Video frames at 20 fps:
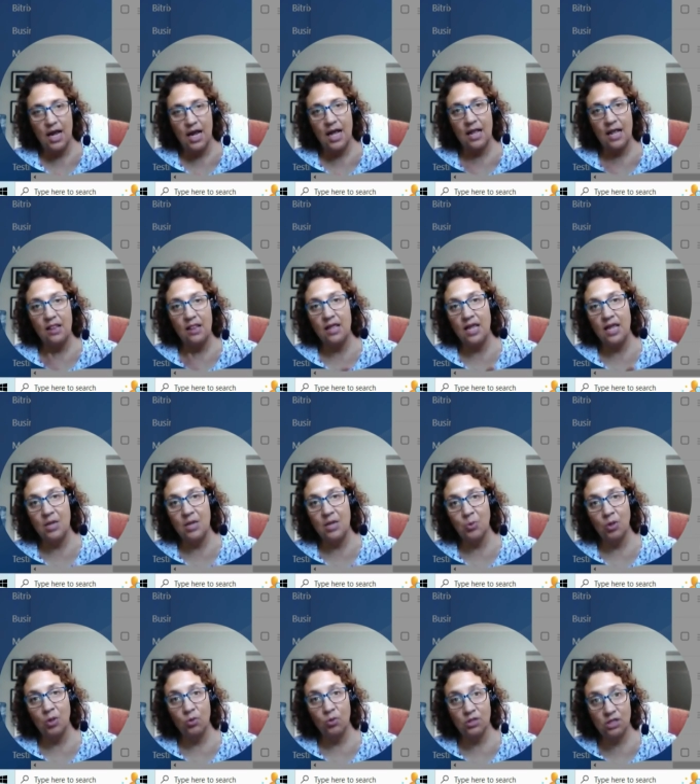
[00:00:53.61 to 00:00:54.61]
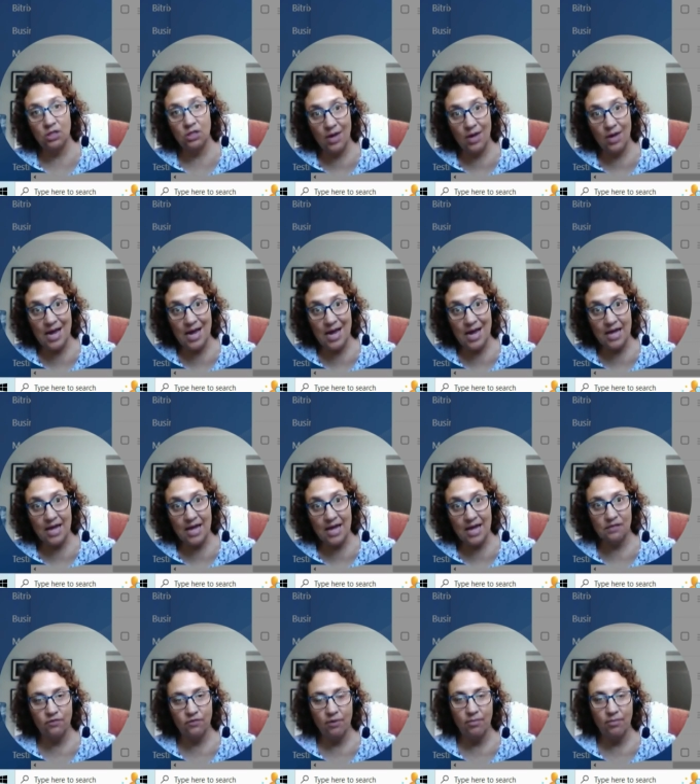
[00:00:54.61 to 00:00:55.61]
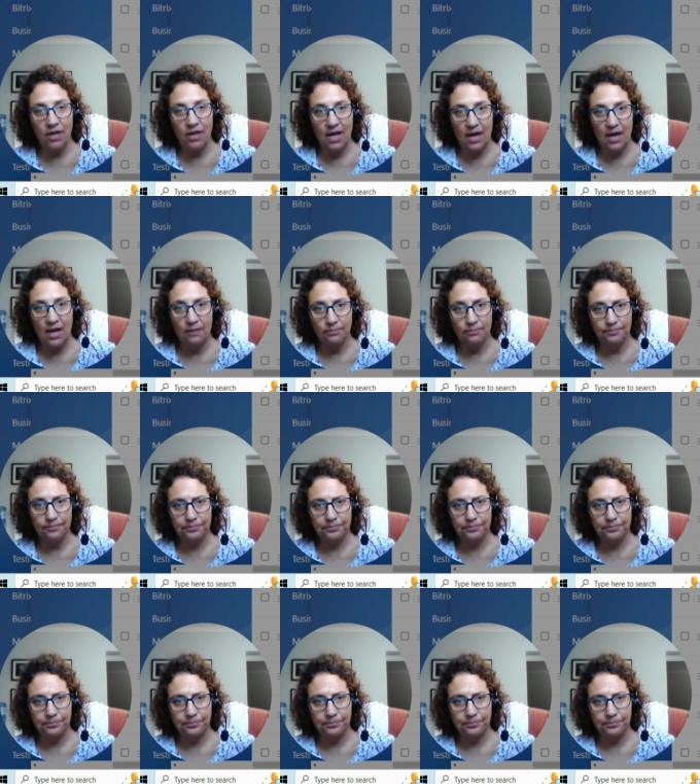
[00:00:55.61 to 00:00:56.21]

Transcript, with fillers: and the email was created from there